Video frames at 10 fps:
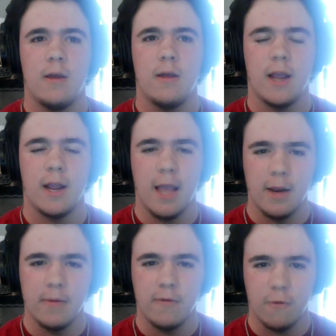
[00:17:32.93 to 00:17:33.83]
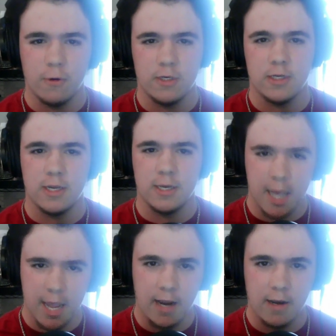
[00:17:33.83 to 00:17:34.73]
like enemy forces
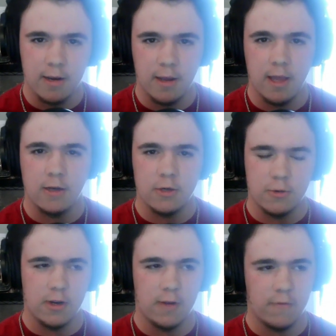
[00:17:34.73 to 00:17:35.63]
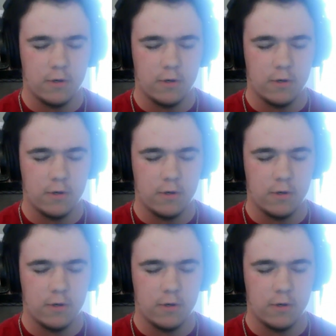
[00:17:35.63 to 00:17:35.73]
contained, and destroying